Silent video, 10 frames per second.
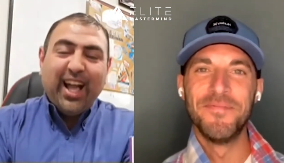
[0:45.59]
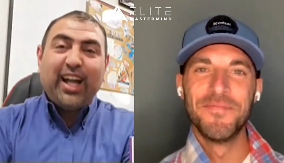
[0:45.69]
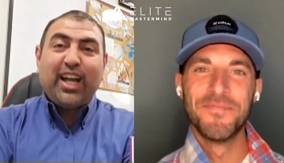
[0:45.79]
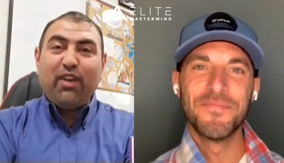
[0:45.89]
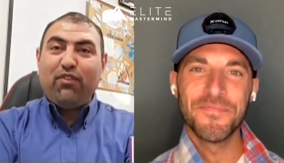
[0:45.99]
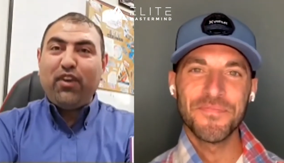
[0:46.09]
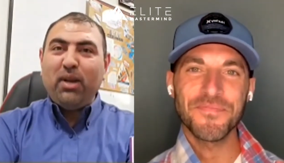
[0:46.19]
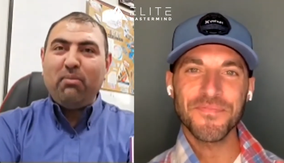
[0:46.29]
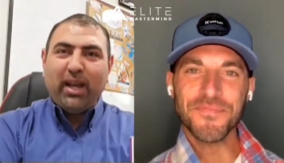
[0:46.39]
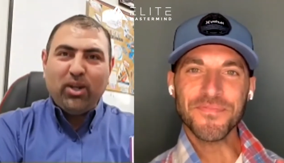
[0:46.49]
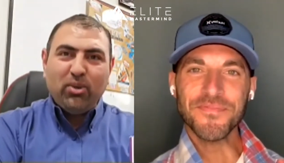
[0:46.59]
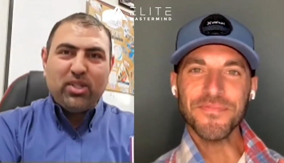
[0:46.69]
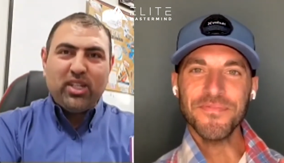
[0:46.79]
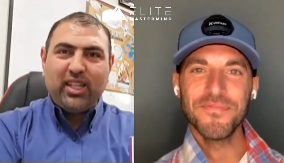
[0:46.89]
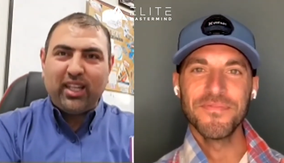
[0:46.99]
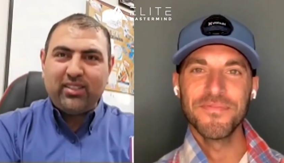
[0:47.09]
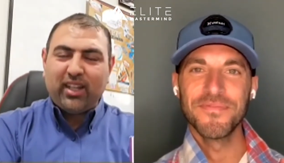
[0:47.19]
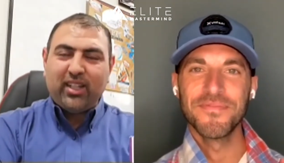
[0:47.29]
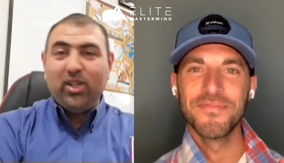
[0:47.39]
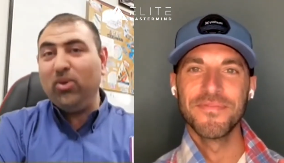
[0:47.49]
Speaker 1: I got a friend of mine who was in
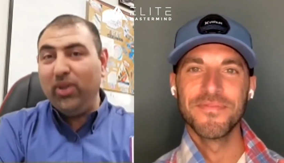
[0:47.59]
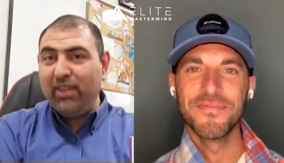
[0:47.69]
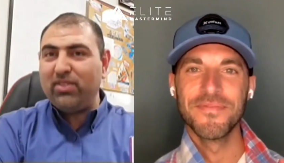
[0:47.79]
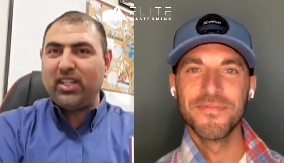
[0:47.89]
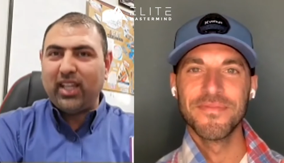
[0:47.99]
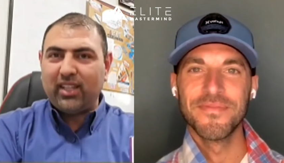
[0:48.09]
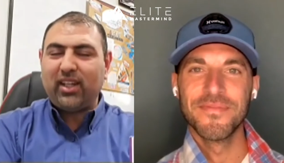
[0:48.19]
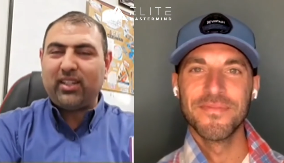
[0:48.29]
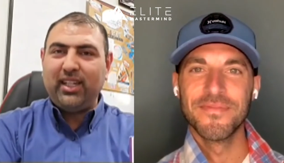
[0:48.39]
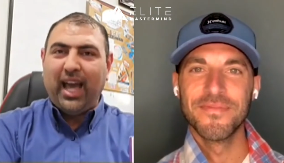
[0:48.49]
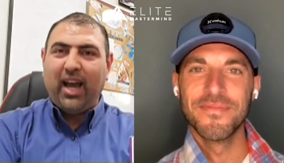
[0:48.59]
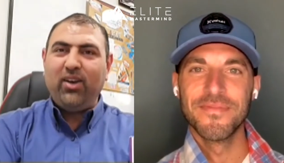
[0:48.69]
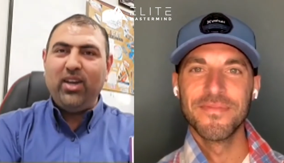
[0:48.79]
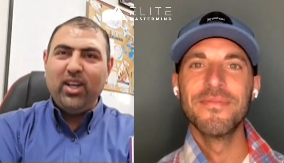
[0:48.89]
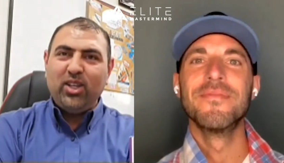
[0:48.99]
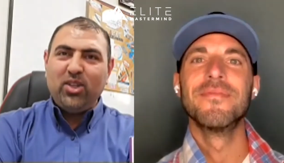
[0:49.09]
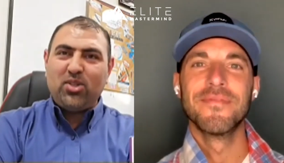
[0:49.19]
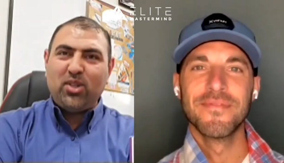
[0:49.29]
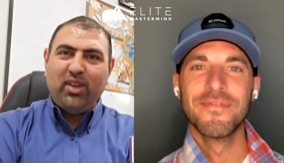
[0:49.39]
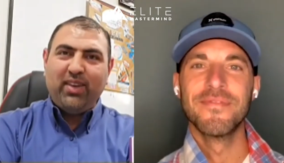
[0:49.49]
Kentucky, who lives in Kentucky now. Used
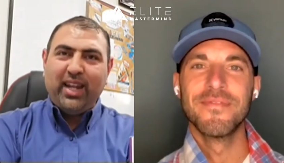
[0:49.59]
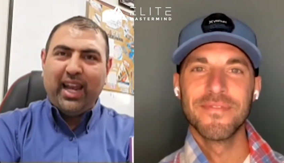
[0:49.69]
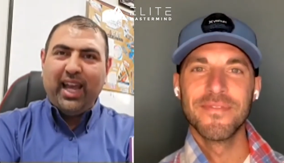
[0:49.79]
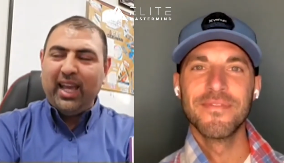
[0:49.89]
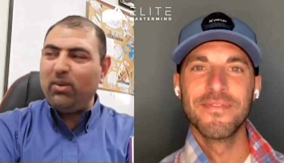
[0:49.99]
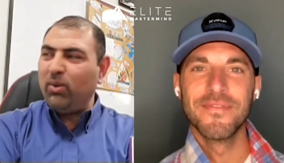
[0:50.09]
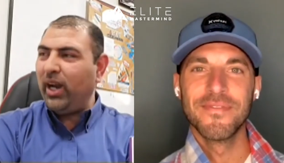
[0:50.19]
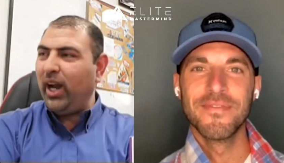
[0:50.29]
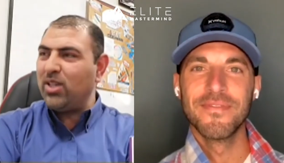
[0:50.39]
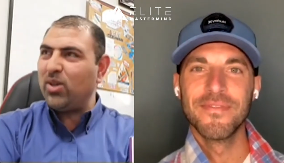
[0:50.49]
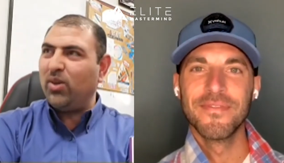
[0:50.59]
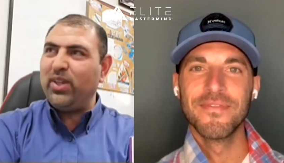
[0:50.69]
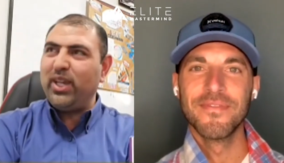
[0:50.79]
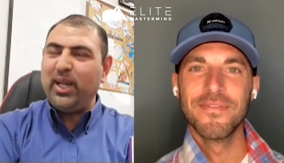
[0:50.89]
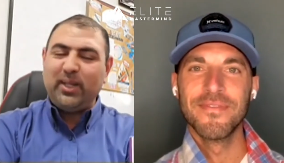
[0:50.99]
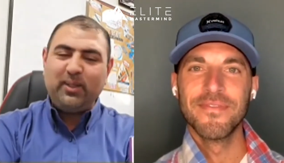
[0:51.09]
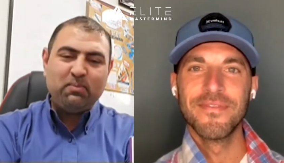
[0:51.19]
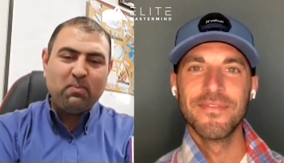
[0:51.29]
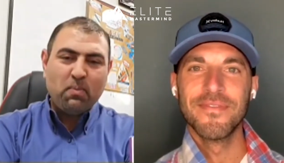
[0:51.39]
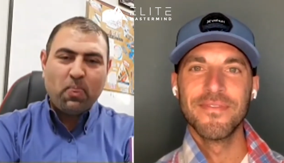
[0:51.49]
to live in LA with us over here.
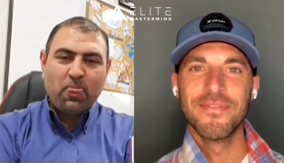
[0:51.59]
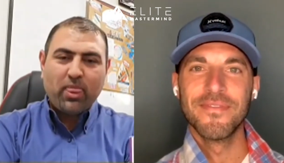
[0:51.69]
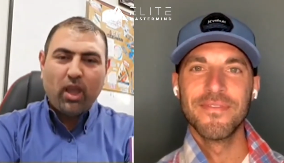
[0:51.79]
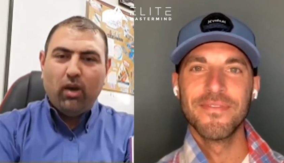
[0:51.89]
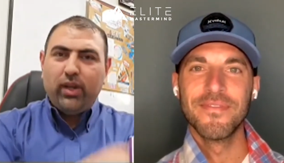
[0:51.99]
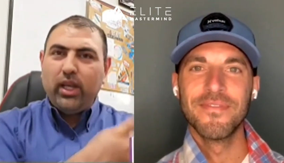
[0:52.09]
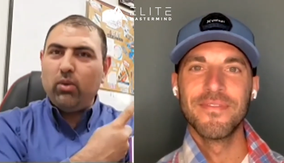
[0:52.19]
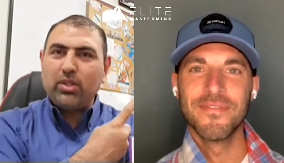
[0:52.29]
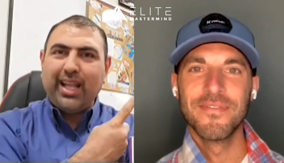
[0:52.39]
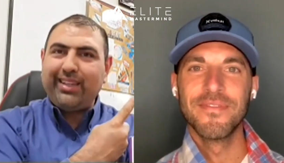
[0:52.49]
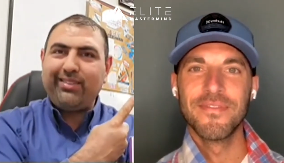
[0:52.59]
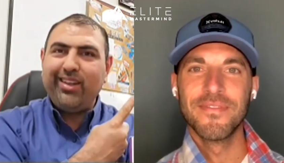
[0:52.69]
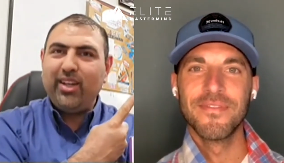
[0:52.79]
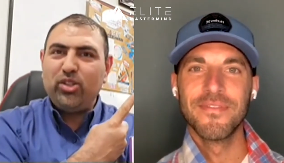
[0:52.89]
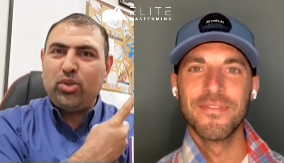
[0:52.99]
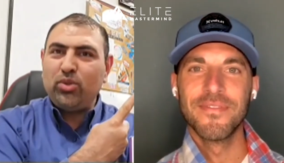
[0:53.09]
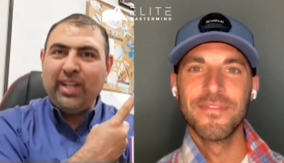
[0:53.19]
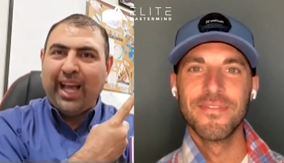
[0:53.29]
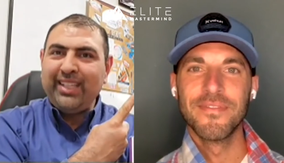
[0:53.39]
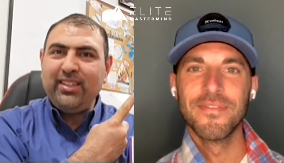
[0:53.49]
Over here was like two
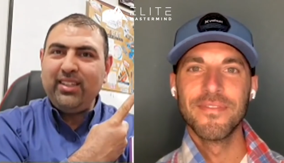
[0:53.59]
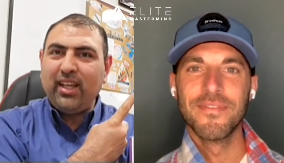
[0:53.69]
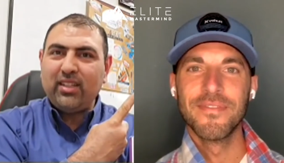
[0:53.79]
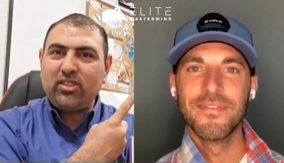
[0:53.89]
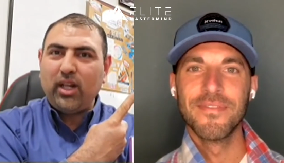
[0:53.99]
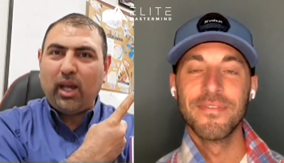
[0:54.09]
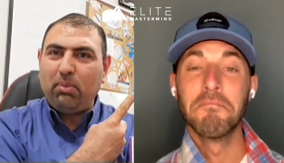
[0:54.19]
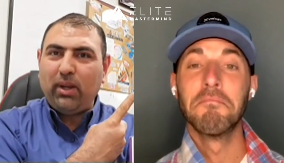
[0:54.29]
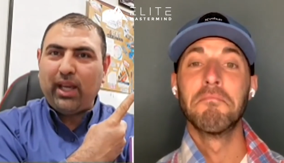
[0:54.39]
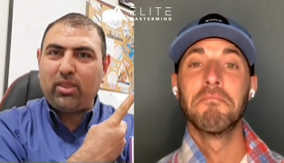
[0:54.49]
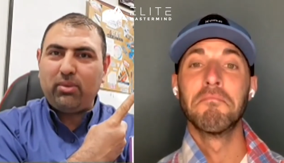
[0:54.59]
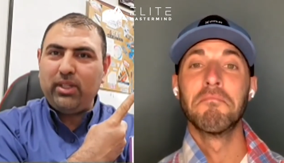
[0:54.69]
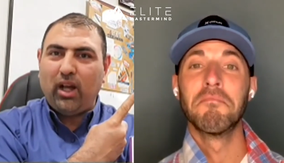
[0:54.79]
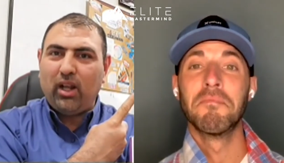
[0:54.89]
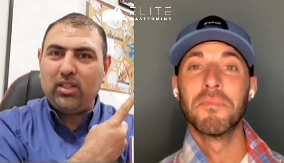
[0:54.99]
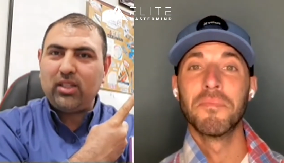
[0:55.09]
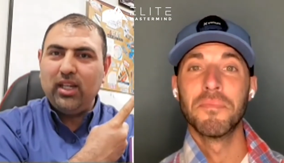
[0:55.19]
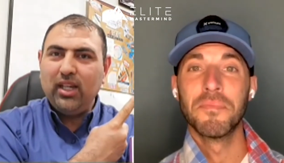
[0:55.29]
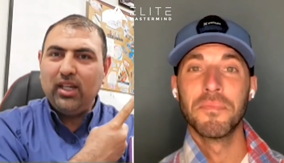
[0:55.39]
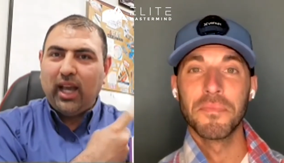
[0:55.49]
ninety yesterday. I put like three dollars.
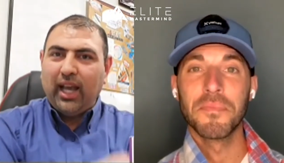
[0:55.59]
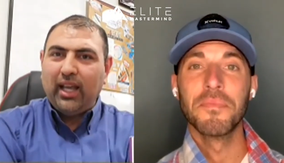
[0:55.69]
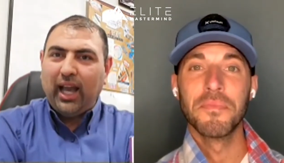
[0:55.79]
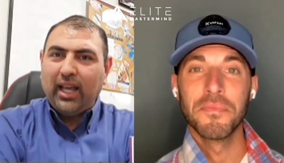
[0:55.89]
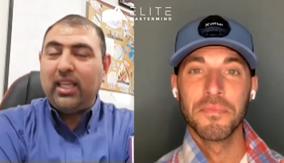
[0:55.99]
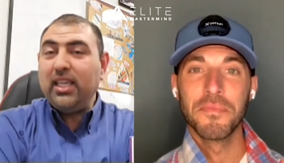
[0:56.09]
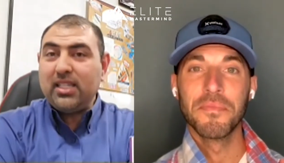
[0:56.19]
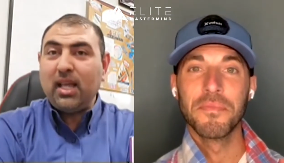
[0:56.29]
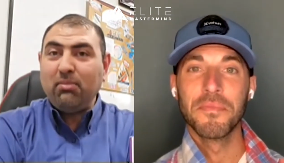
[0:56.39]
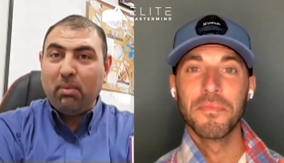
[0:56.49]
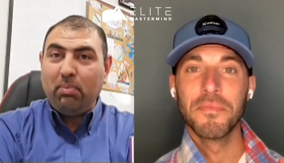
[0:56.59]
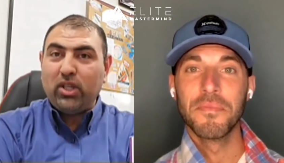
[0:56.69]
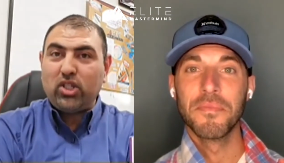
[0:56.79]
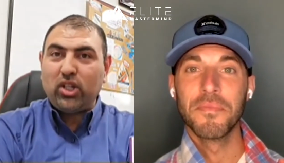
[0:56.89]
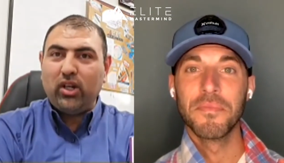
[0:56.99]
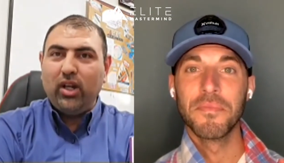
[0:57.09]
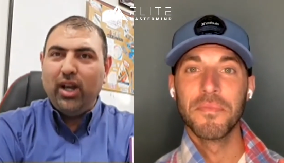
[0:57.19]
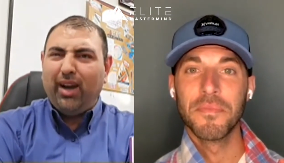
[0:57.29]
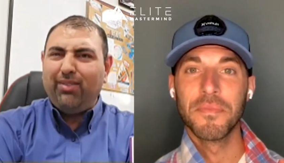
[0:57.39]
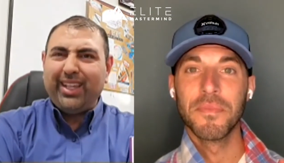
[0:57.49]
I he sent me a picture
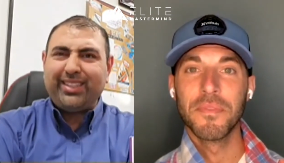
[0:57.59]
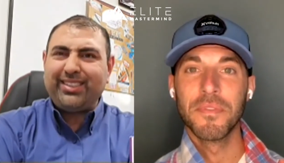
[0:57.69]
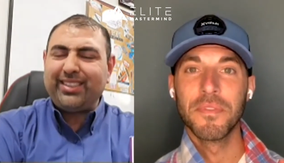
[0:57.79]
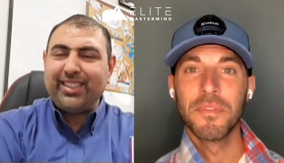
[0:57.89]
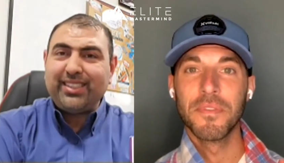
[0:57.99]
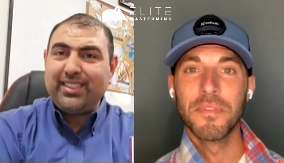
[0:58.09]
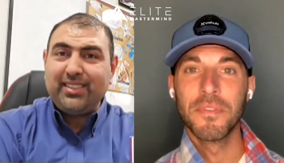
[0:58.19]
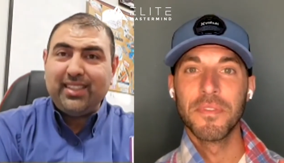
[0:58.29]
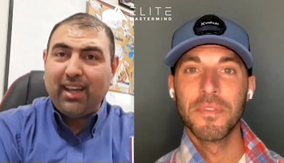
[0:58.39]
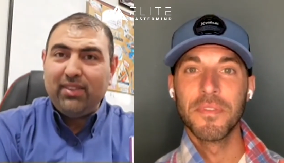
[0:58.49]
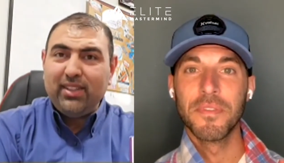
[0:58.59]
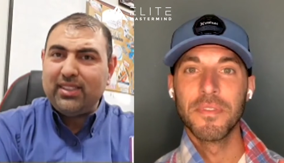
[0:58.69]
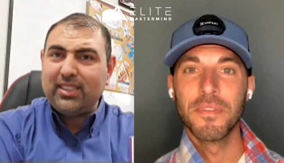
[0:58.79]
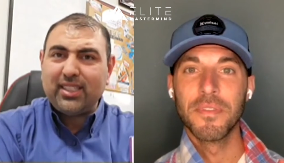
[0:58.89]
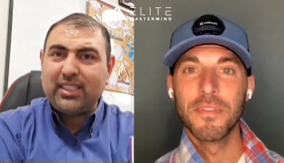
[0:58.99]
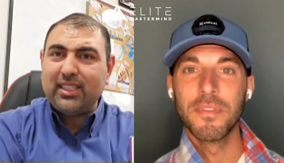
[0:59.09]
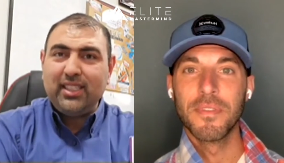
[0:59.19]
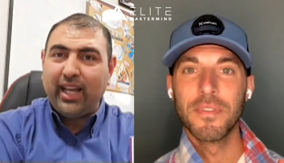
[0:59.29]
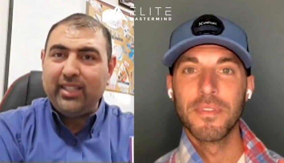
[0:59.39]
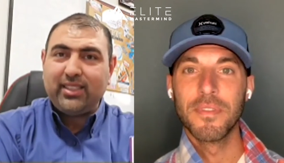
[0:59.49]
of like 67,
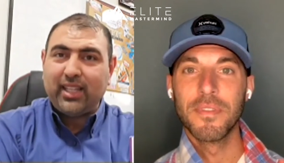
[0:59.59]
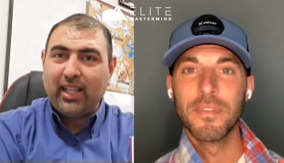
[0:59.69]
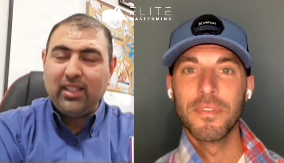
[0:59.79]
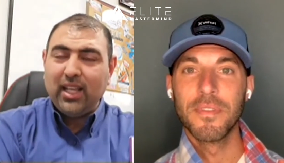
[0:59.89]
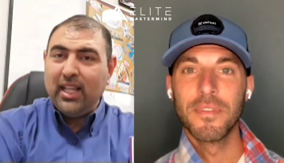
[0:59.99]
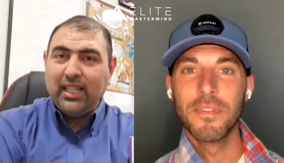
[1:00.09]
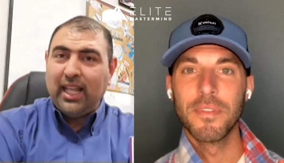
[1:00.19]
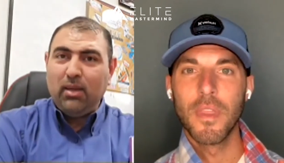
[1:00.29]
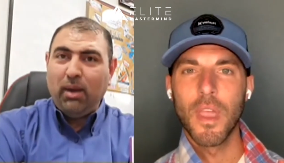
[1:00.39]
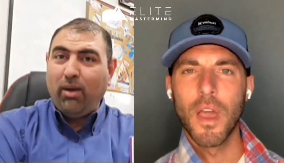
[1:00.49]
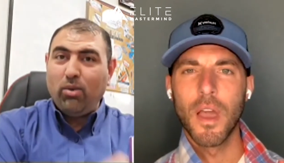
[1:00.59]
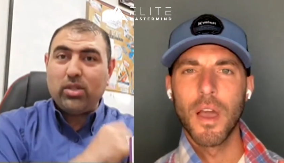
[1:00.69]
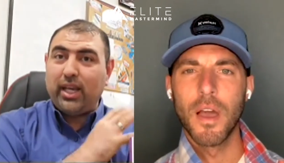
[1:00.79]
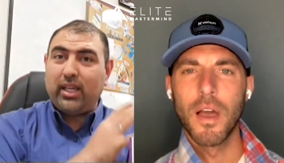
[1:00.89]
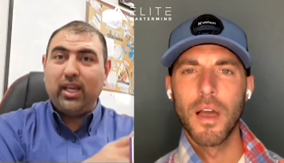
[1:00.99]
69 cent that he. I was like,